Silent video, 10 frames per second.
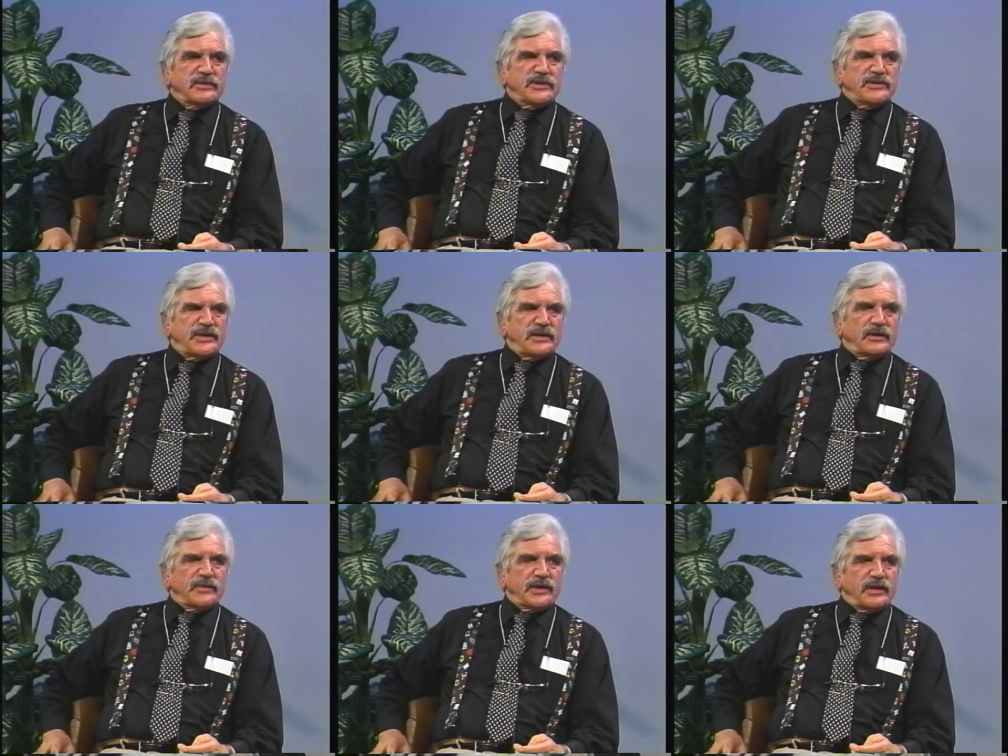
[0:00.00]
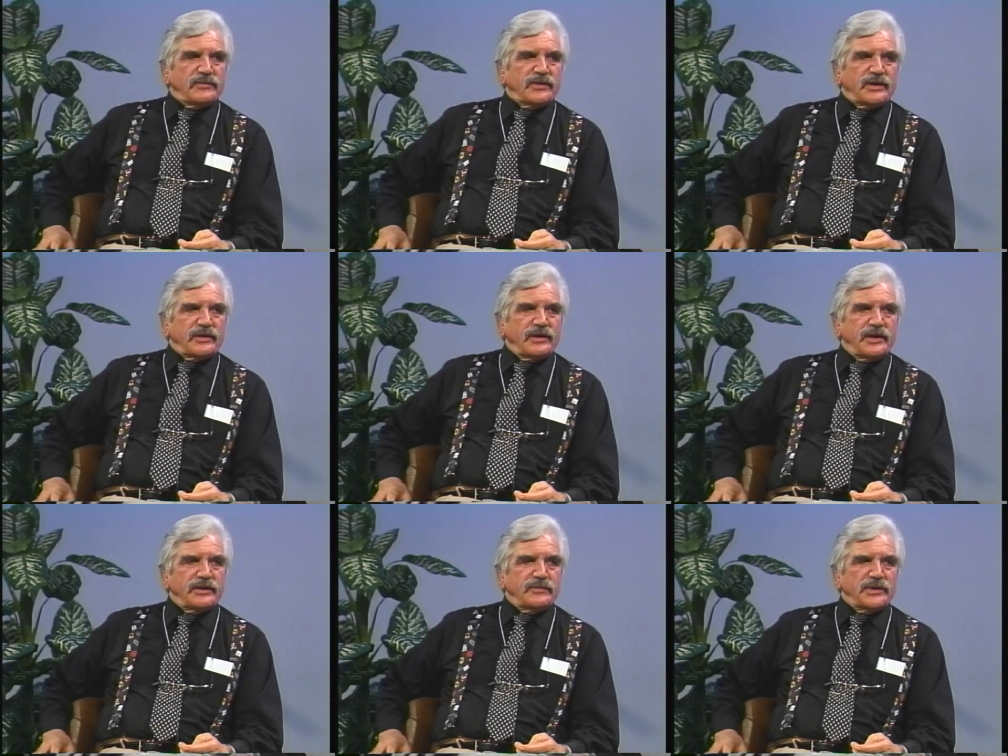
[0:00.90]
been said already. I try to
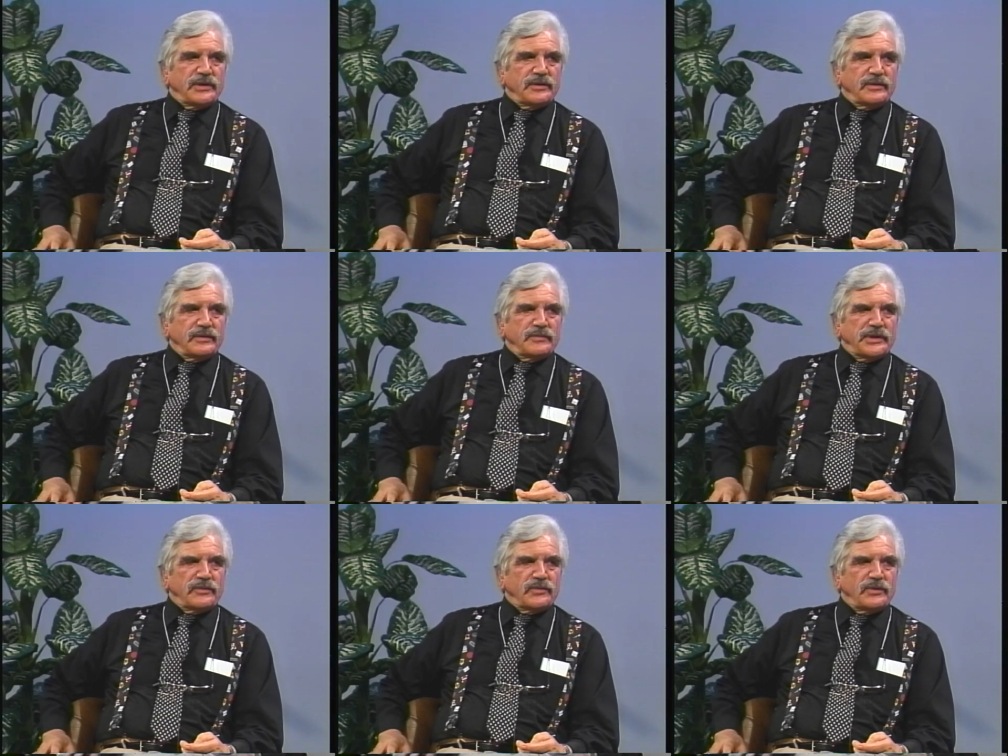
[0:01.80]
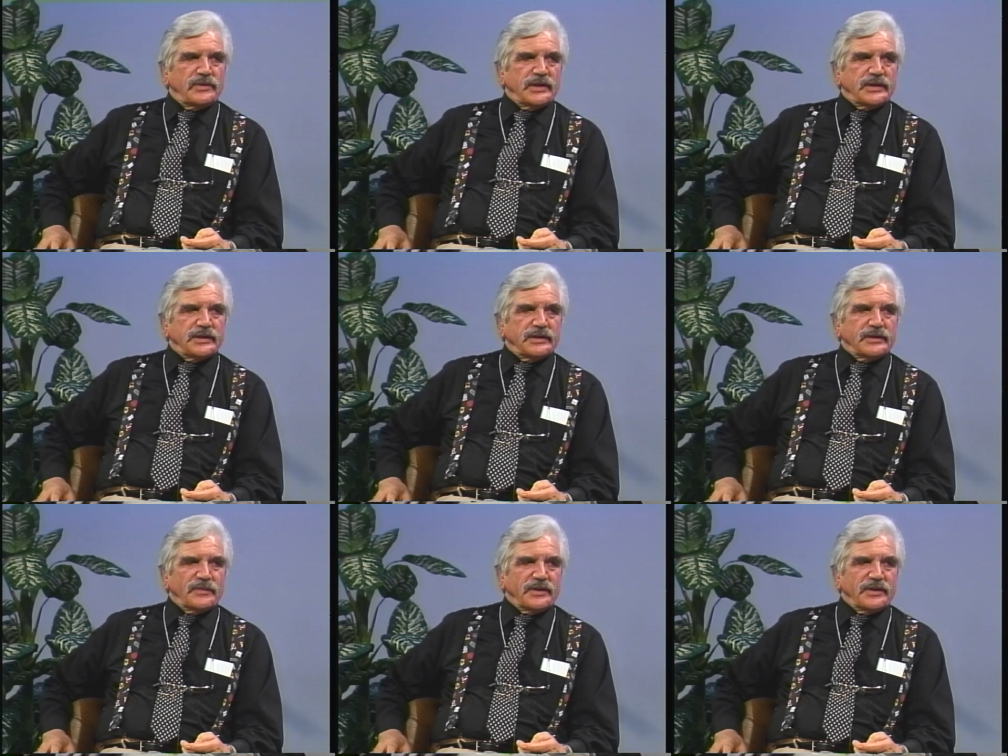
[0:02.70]
hit a middle road on it a little bit.